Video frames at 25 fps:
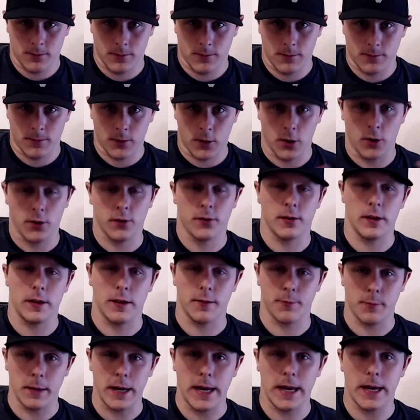courtesy of
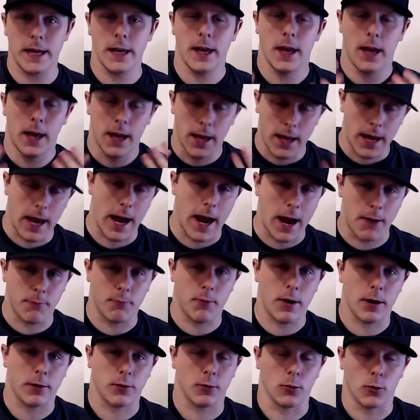me and
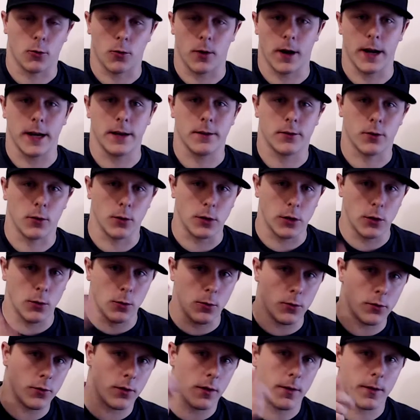WrestleCrate. So
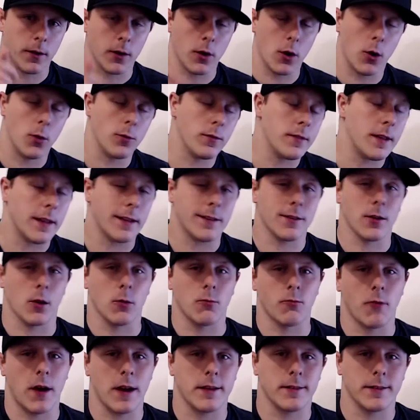use the code
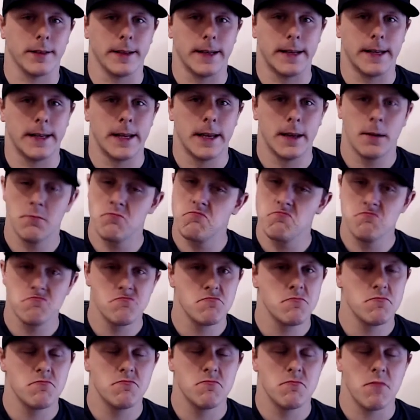DITSONWRESTLING,
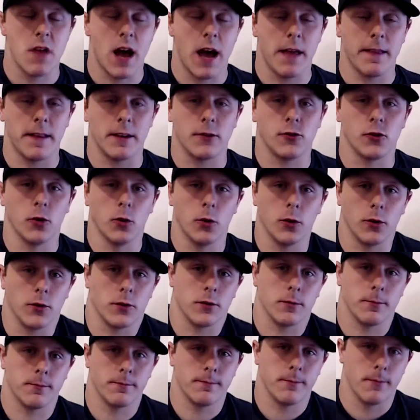and that's yours.
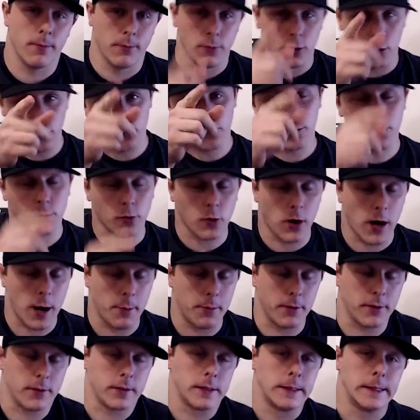New
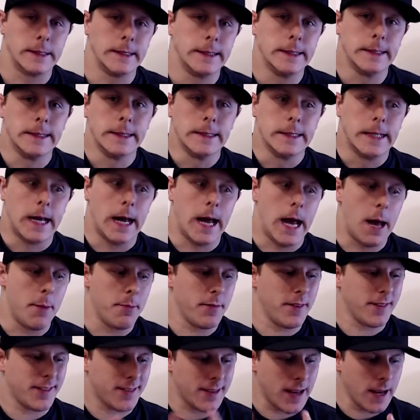subscribers. Um, the
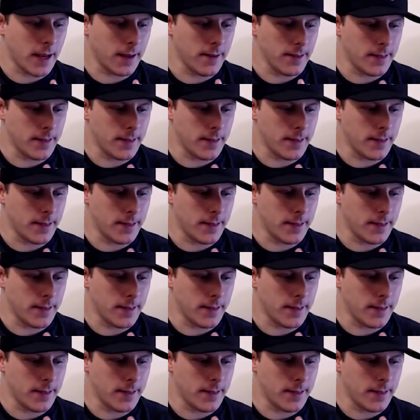second